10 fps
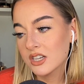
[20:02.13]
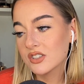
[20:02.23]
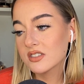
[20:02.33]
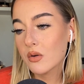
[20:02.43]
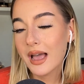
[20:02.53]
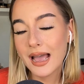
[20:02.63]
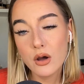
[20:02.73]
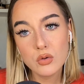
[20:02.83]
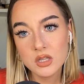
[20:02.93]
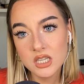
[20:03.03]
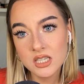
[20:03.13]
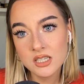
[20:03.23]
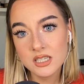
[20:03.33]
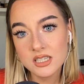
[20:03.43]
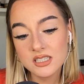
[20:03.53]
So howling
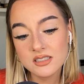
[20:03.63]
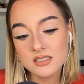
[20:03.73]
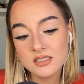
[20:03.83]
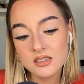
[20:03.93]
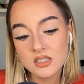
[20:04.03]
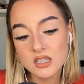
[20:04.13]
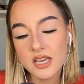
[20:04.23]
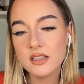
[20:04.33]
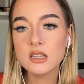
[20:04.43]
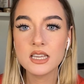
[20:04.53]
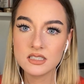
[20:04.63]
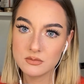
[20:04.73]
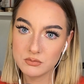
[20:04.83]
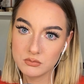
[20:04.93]
is like less,